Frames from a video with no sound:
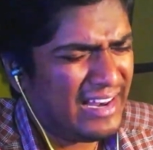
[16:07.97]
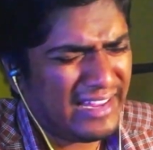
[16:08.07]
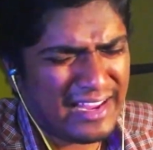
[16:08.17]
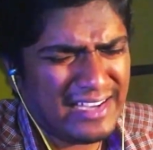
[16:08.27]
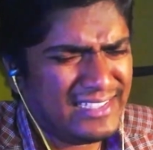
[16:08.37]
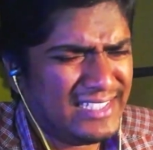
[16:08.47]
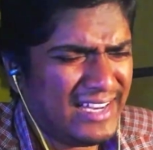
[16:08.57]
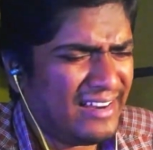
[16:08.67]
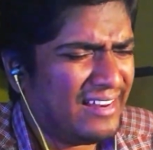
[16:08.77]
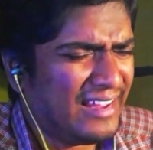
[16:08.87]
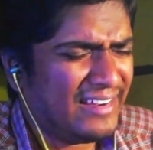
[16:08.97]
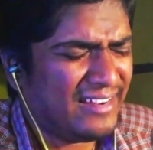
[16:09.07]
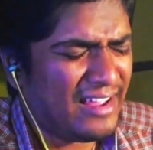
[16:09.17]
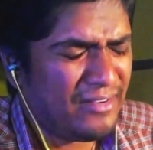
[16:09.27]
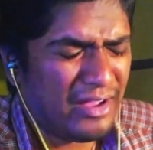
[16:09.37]
Like I said, like
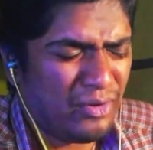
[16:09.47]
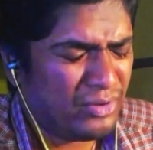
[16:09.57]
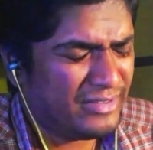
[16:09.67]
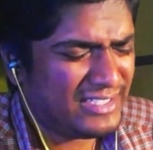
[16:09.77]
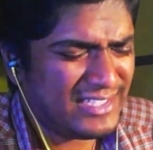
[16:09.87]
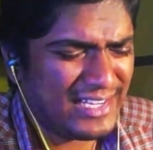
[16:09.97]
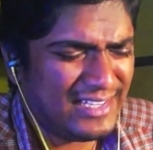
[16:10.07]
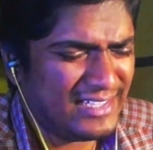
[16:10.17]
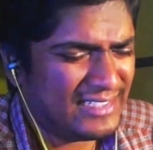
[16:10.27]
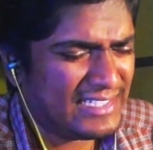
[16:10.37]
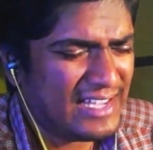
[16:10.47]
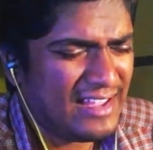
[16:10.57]
I always said this.